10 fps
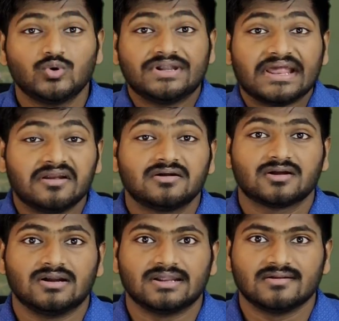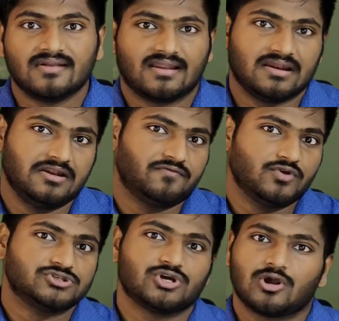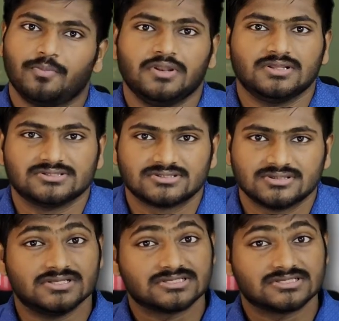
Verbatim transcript: you tailored content that can influence your opinion.